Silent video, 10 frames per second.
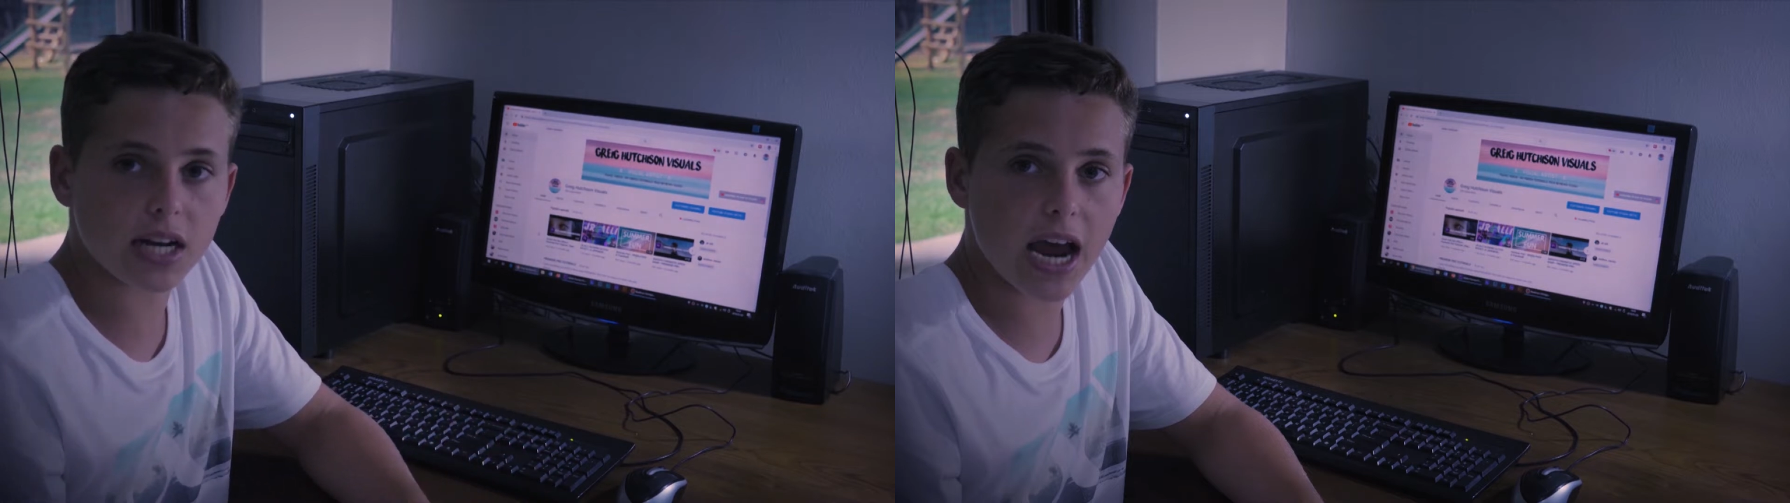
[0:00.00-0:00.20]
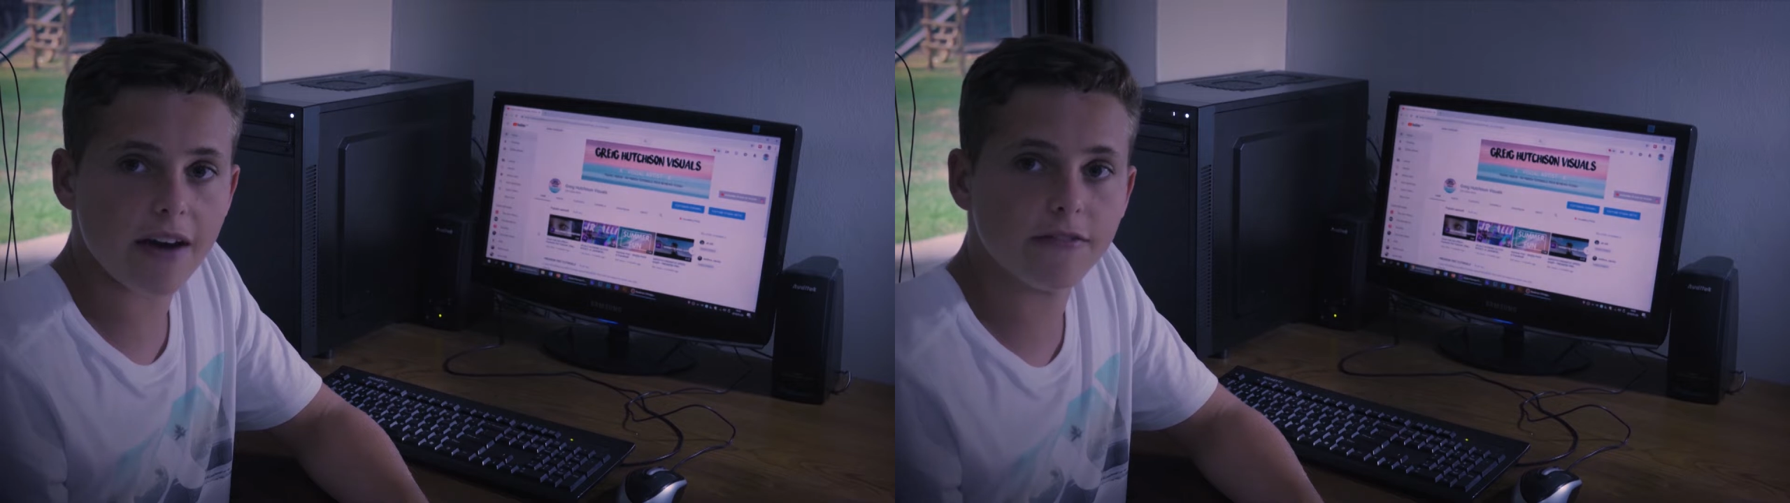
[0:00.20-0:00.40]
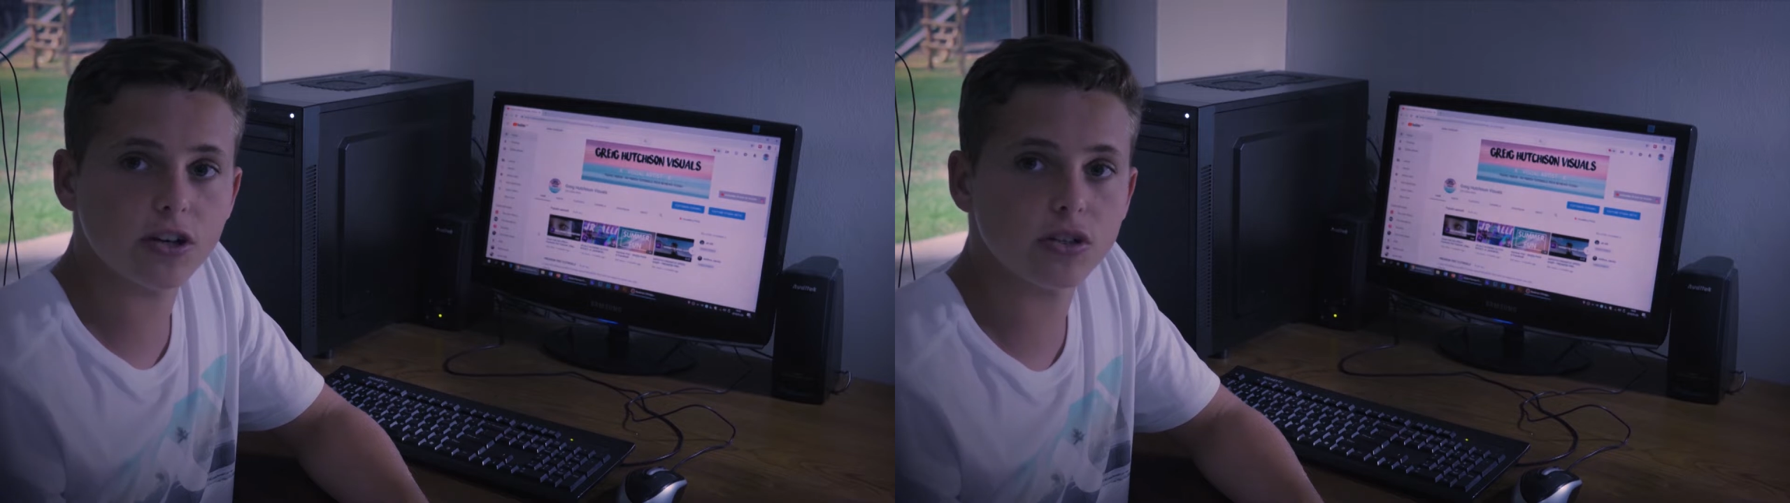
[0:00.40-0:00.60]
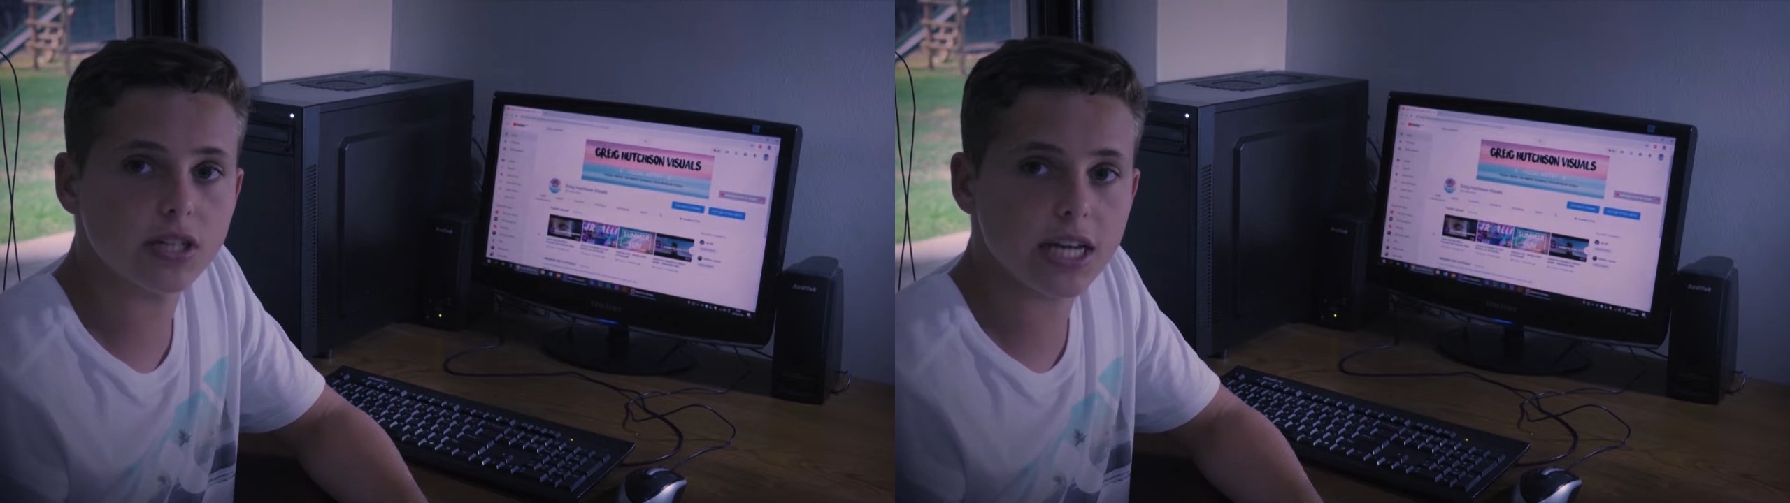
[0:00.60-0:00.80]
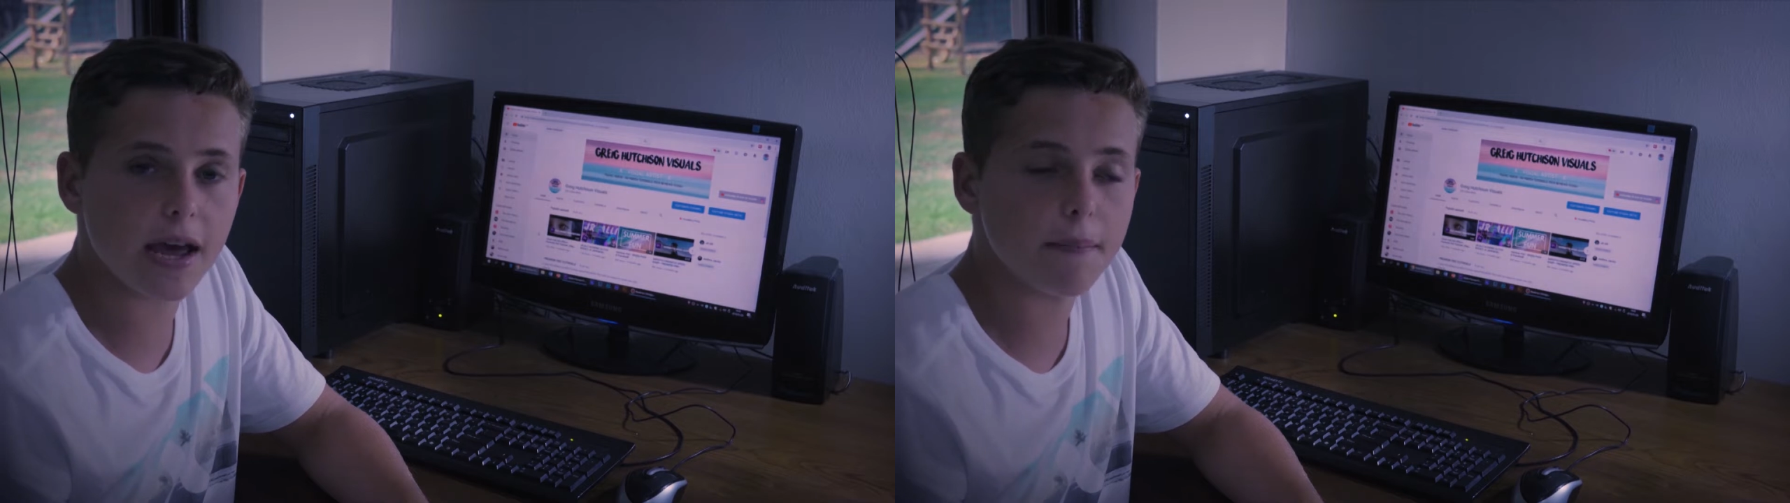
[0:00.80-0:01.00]
that I have for you
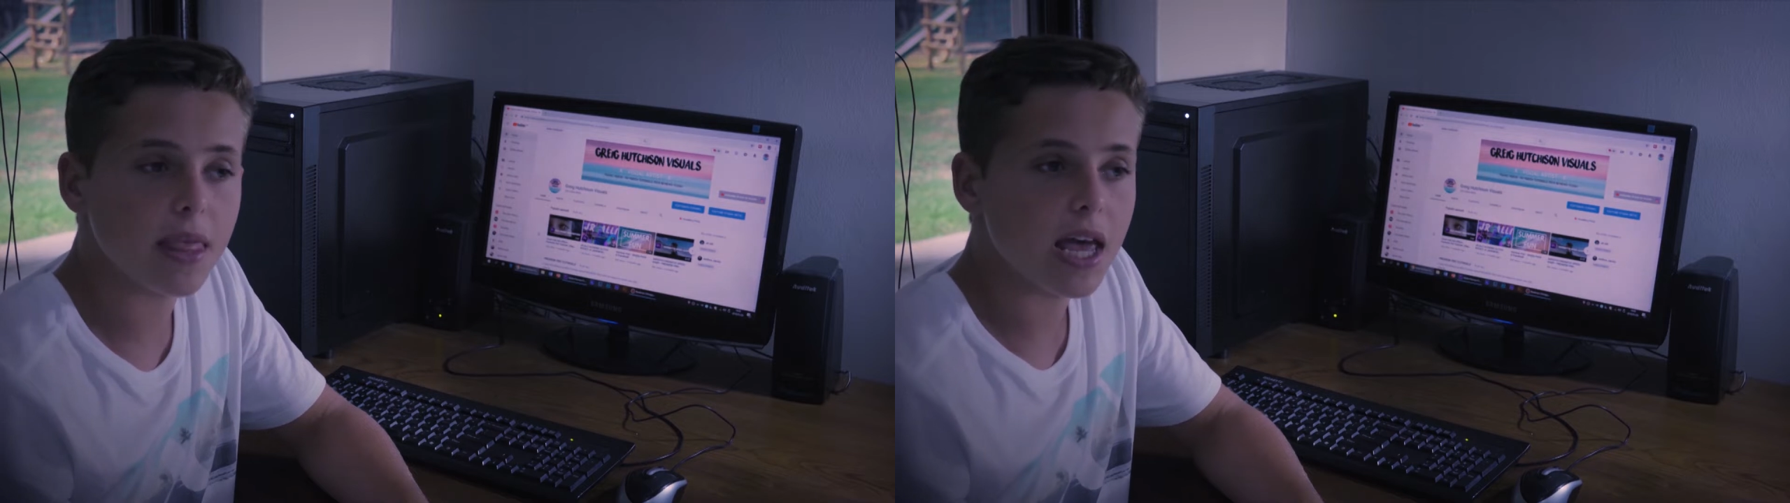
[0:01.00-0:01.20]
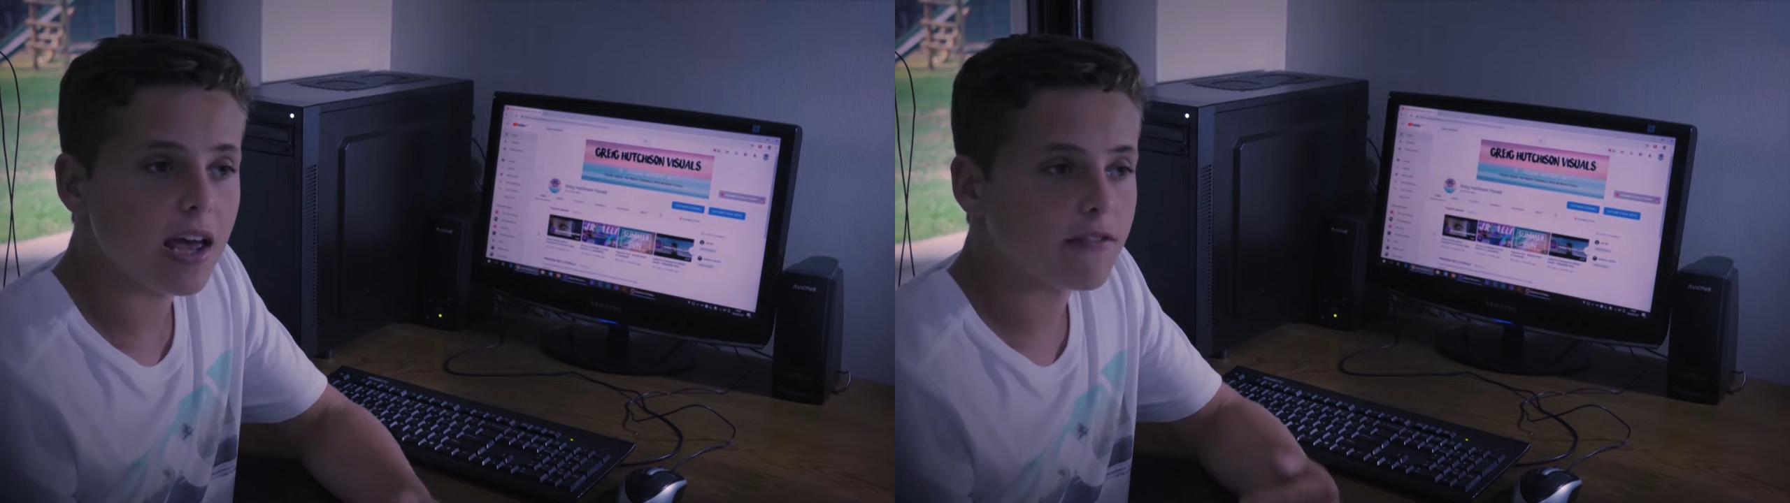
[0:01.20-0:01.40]
today,